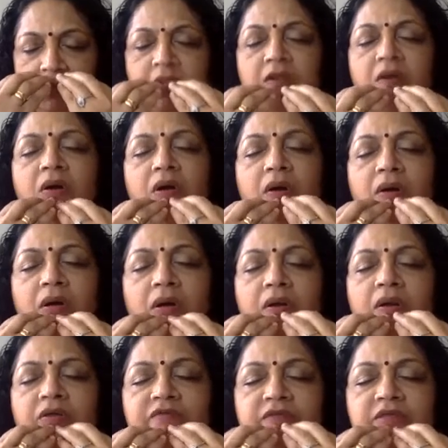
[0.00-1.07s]
All
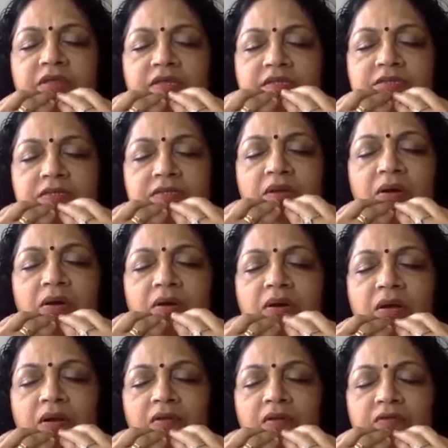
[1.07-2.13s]
of this,
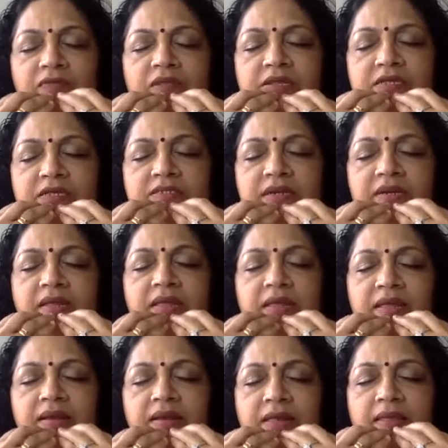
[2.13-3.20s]
all of these
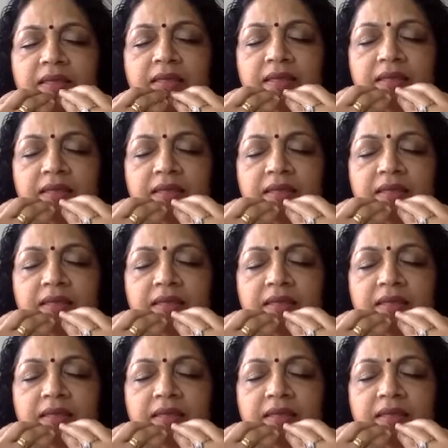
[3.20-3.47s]
really